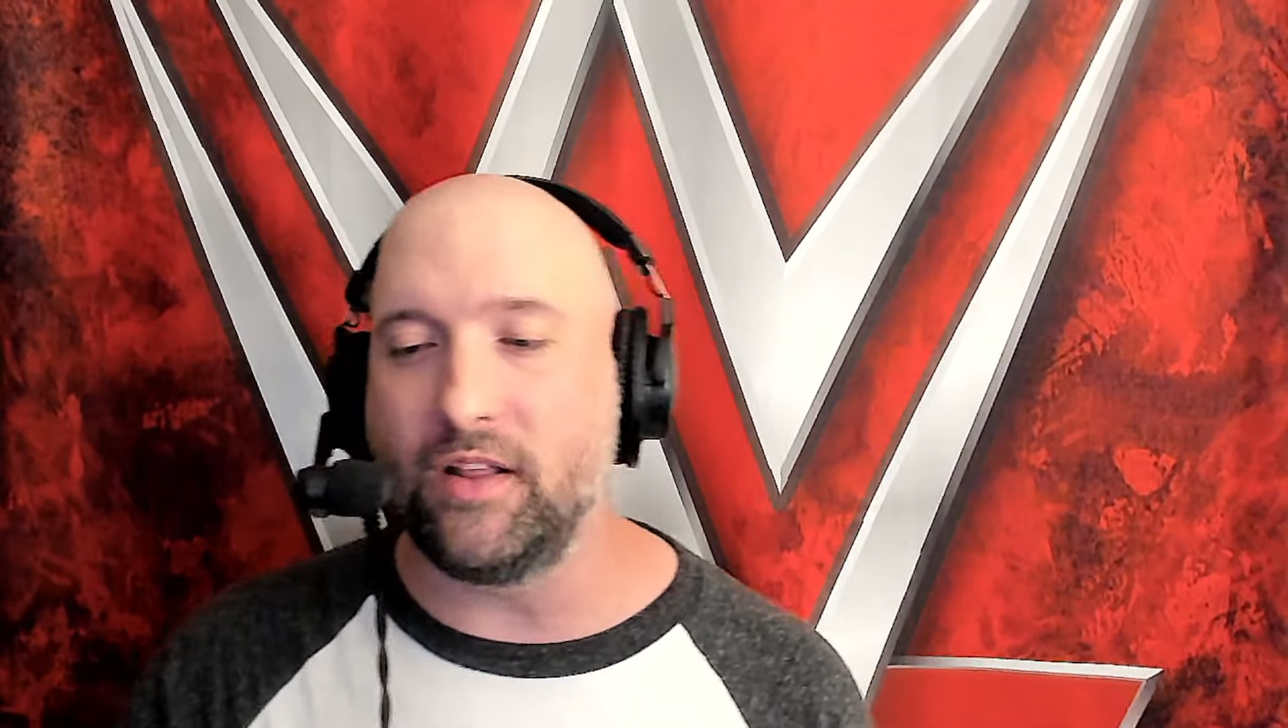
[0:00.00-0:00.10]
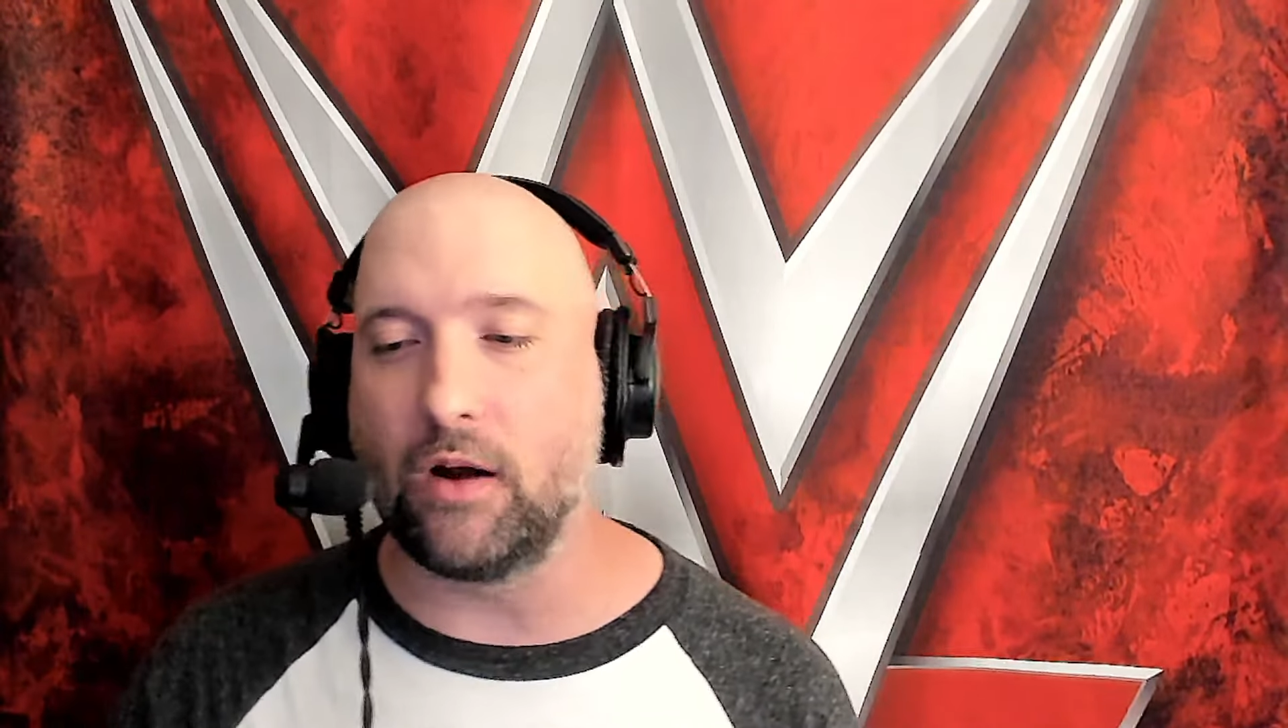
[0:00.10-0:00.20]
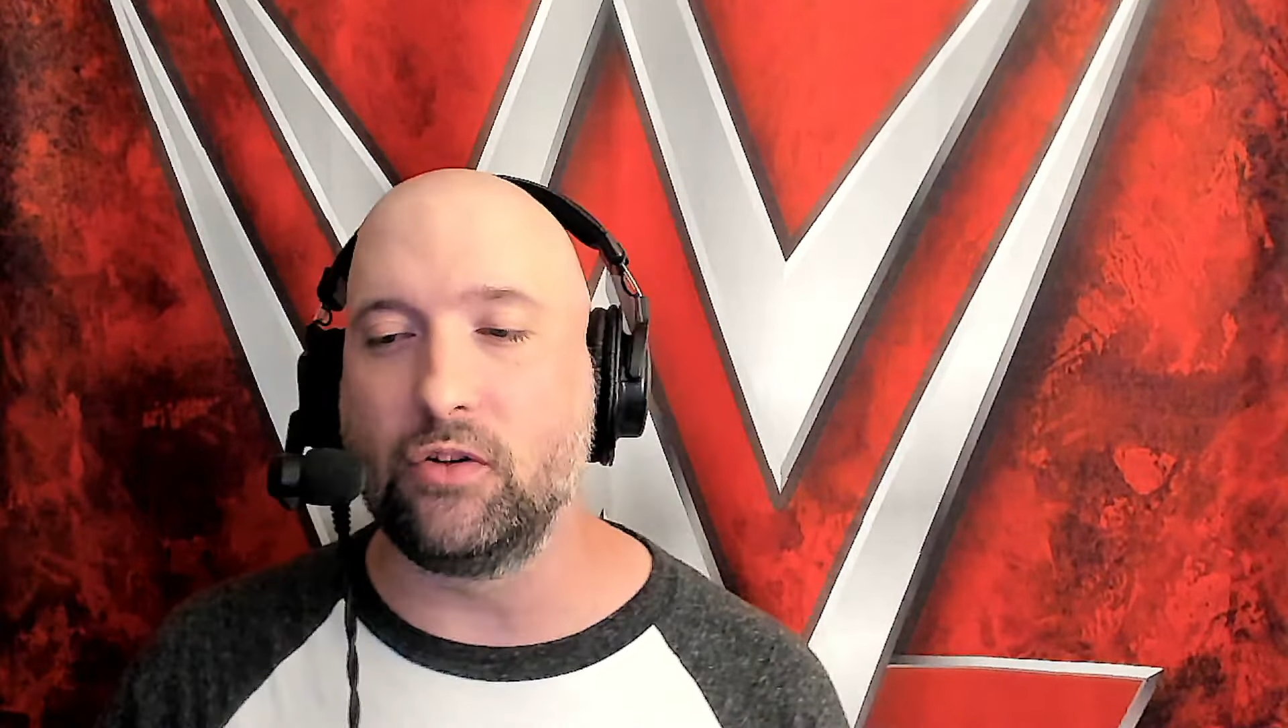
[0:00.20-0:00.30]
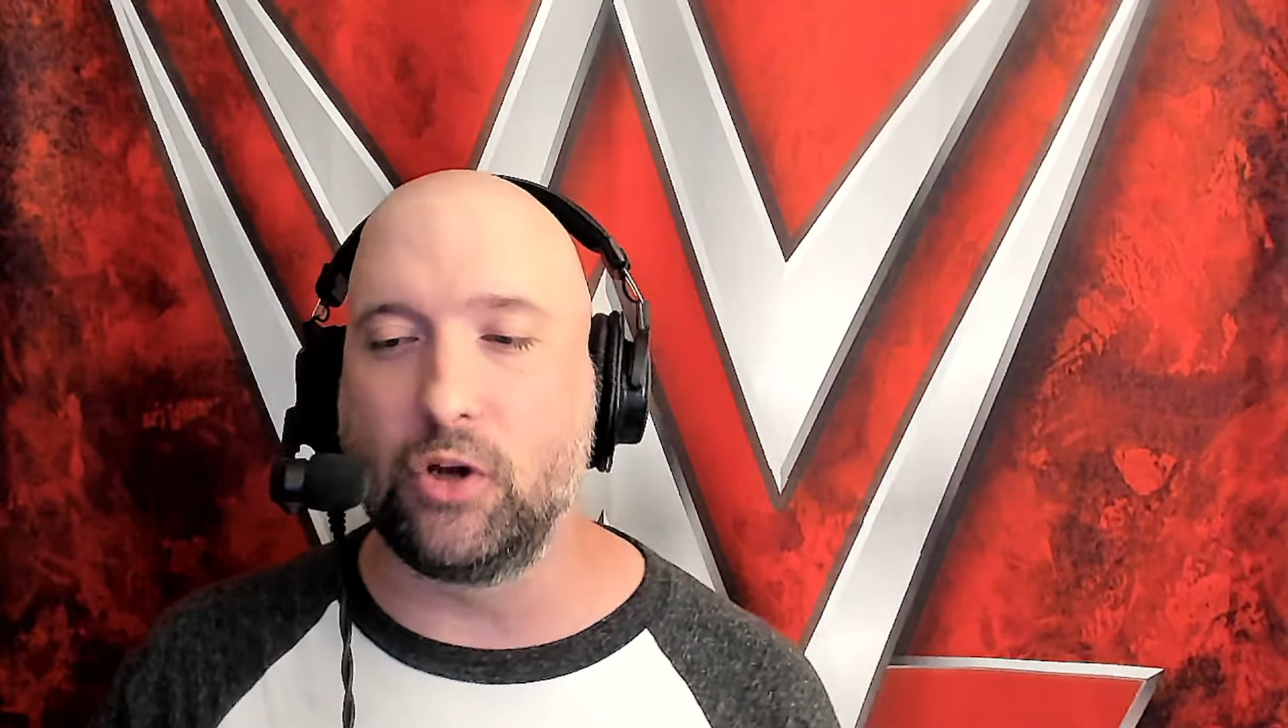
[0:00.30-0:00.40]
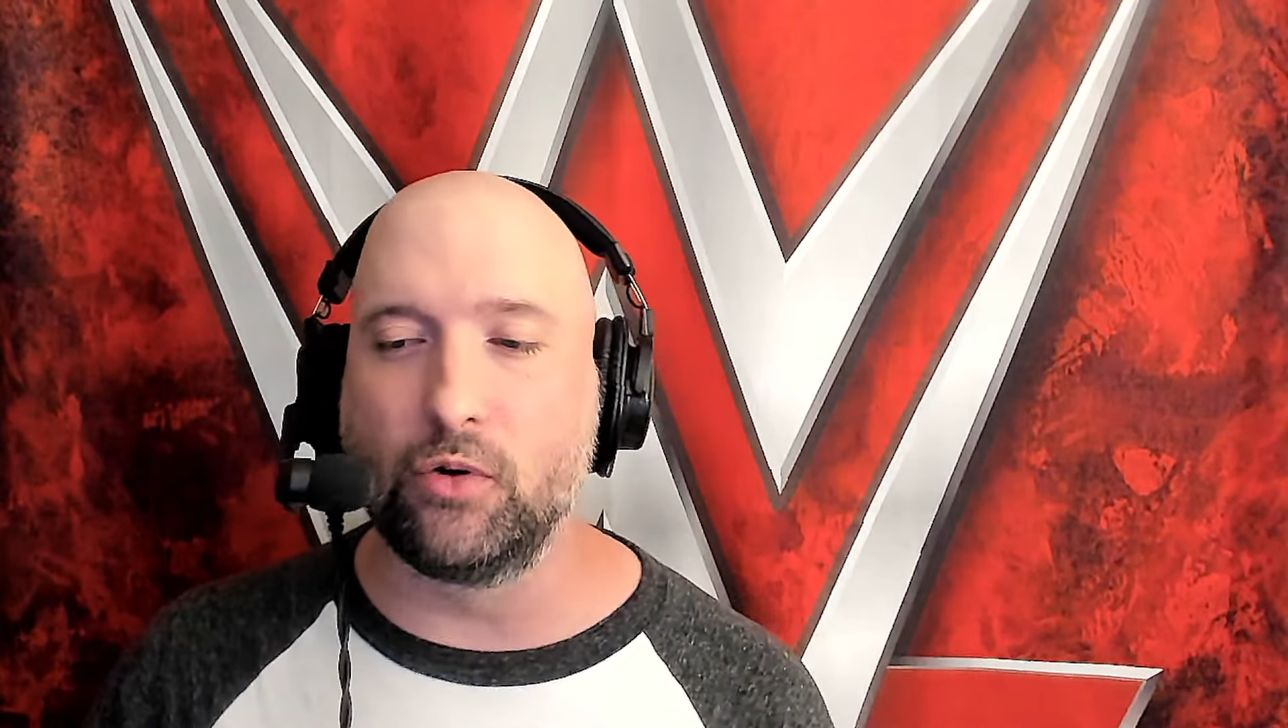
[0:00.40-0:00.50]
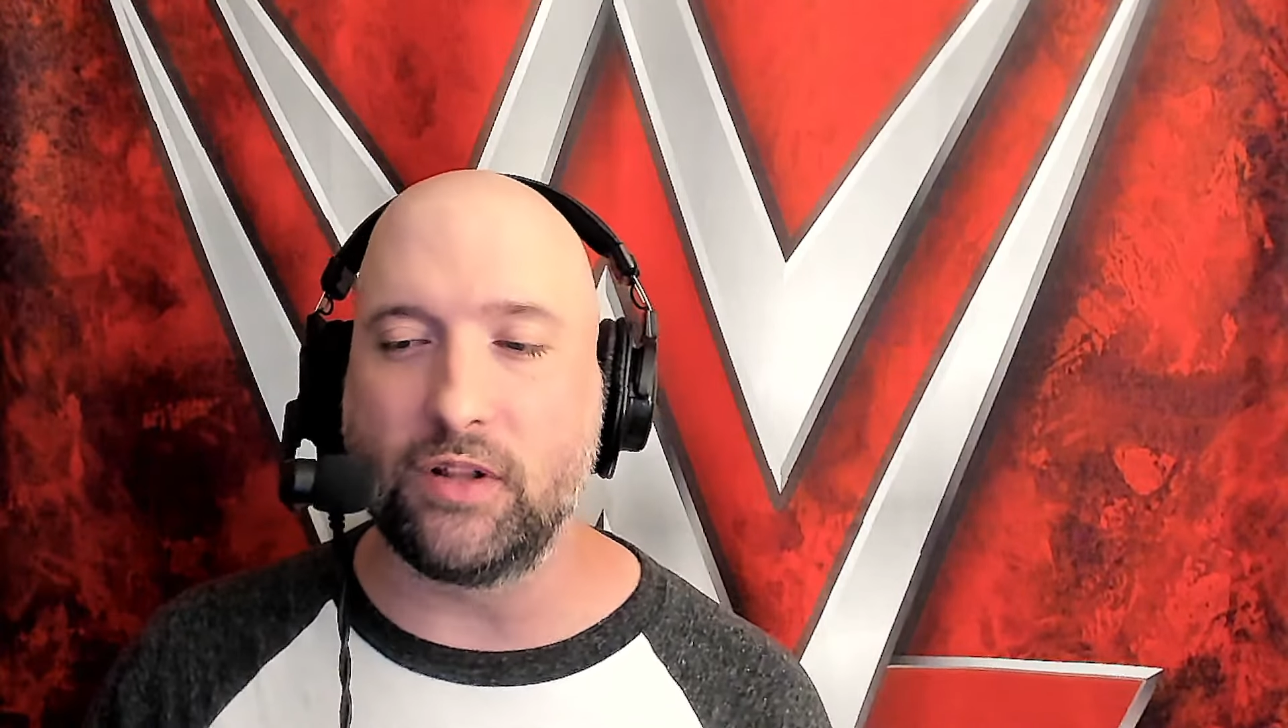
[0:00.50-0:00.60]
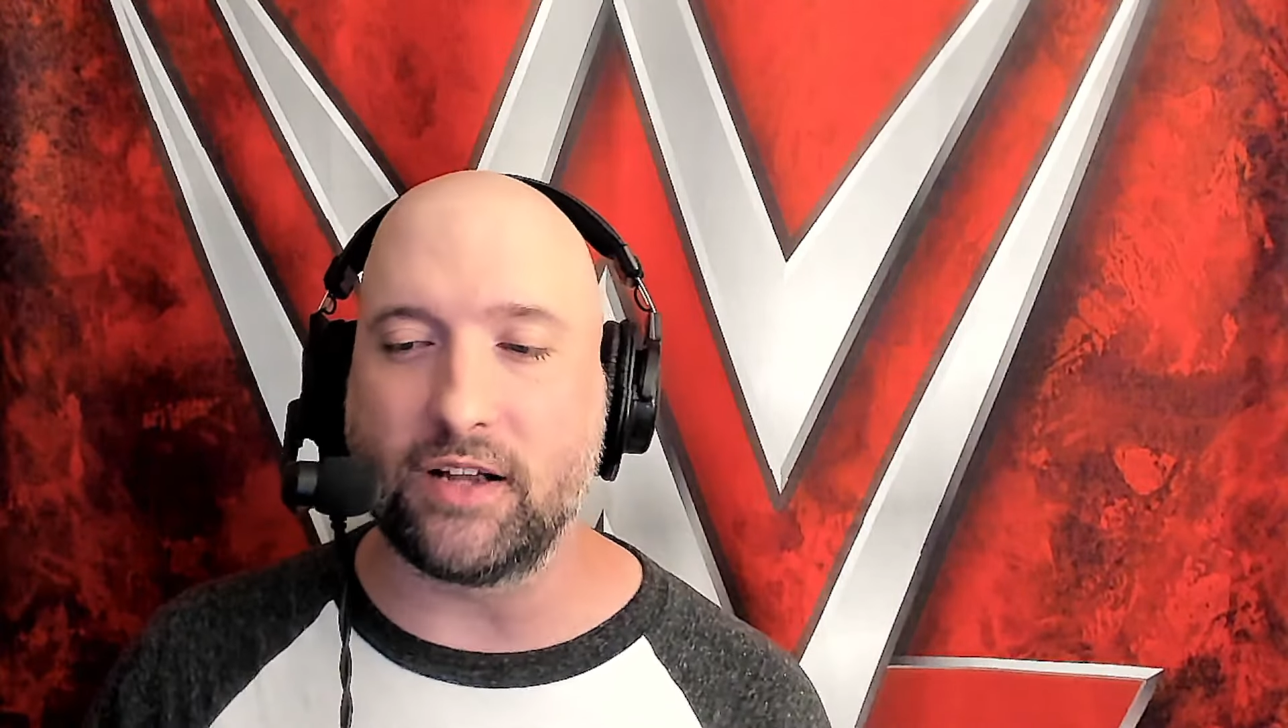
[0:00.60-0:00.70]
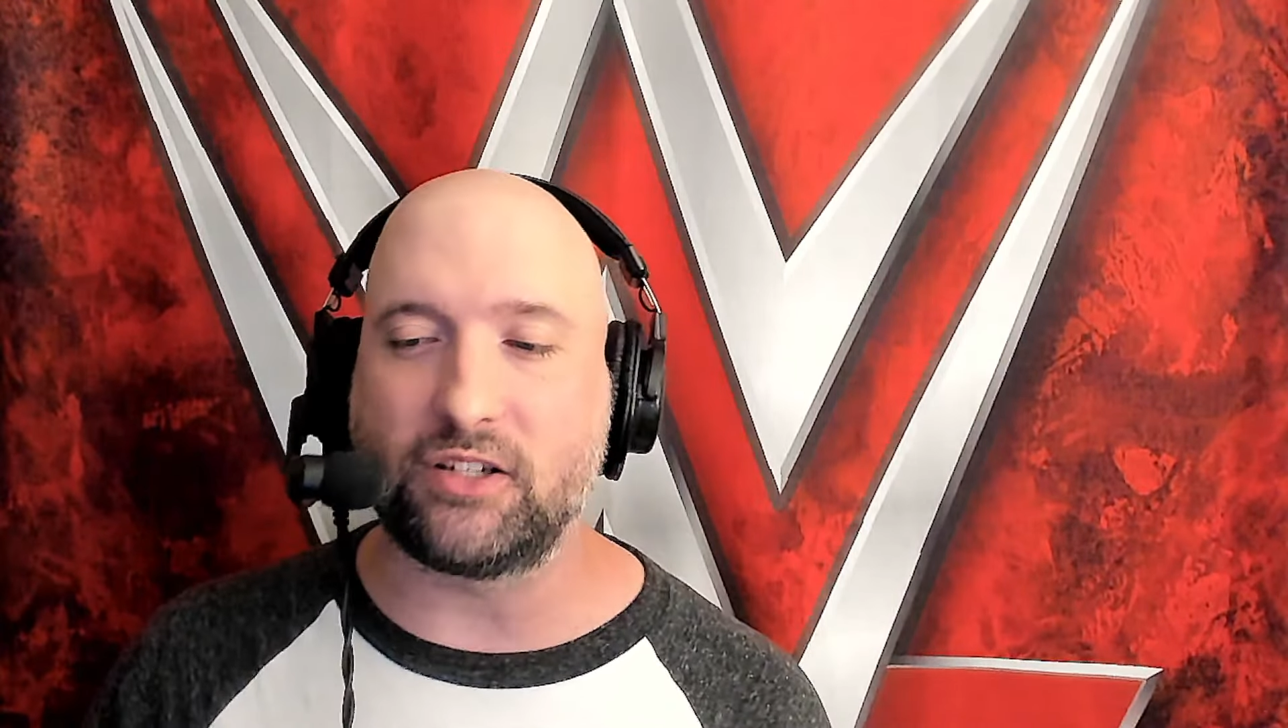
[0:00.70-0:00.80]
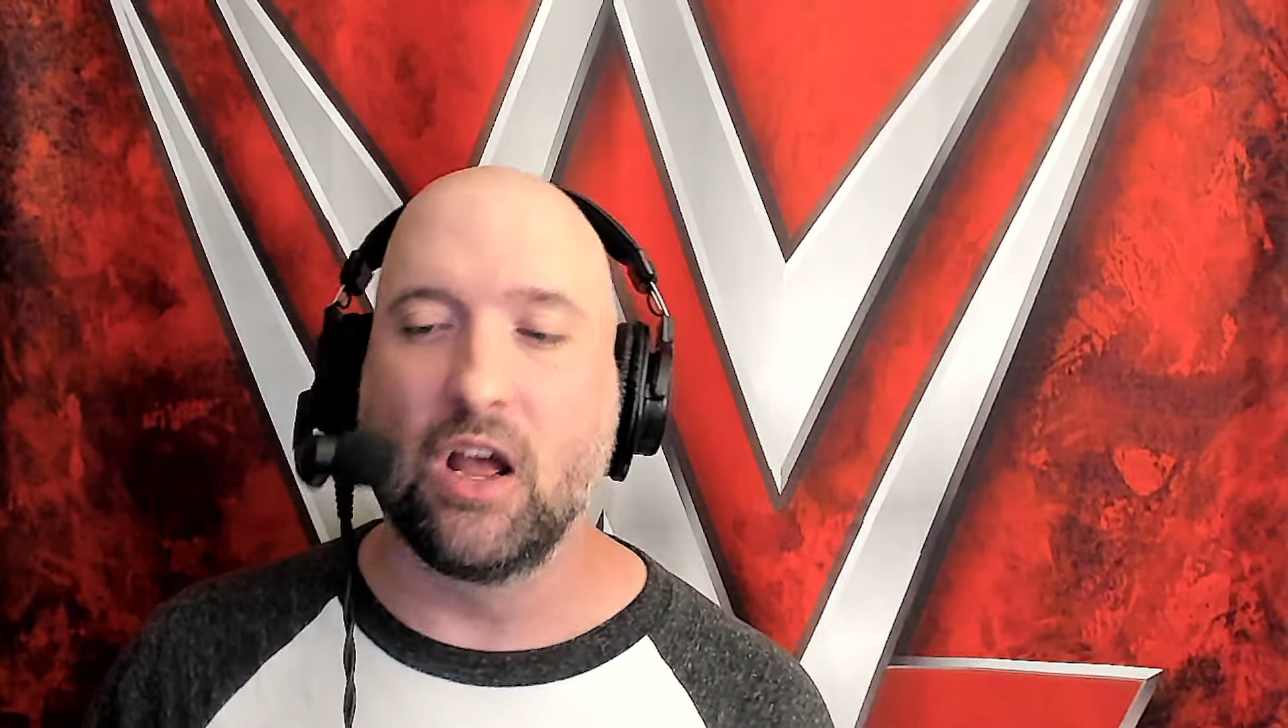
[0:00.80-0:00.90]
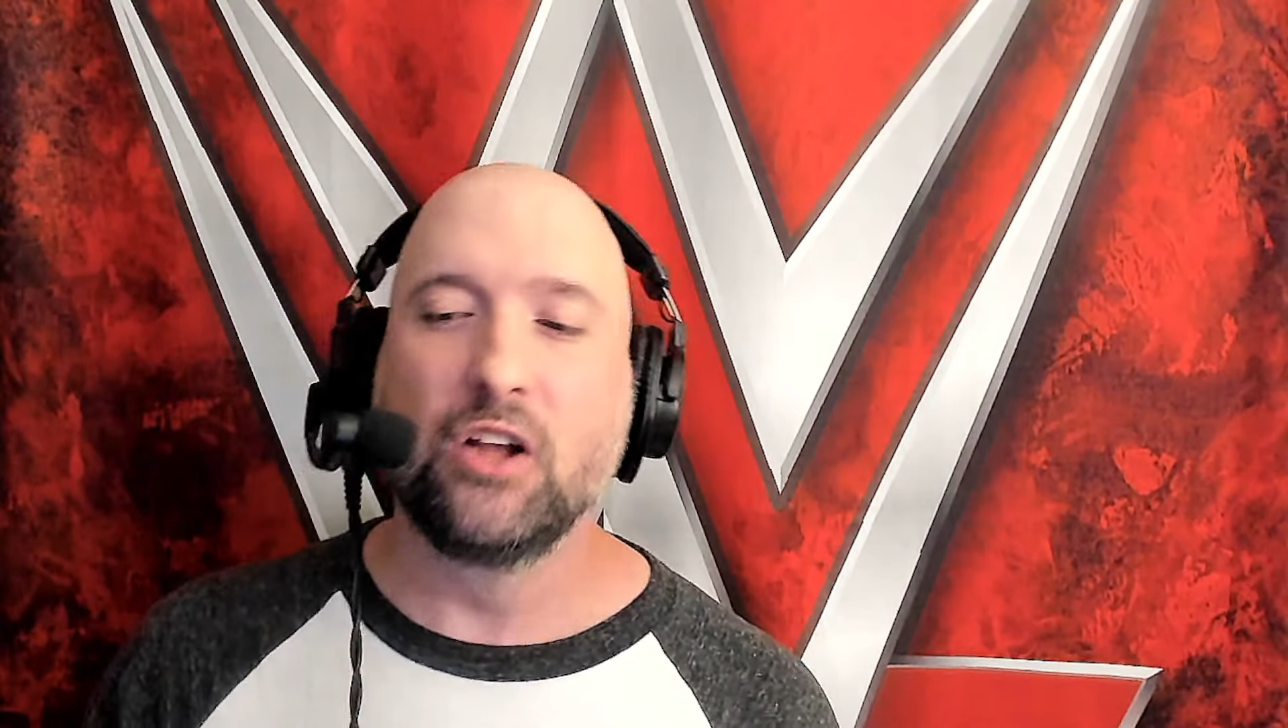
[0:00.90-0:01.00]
there and doing this.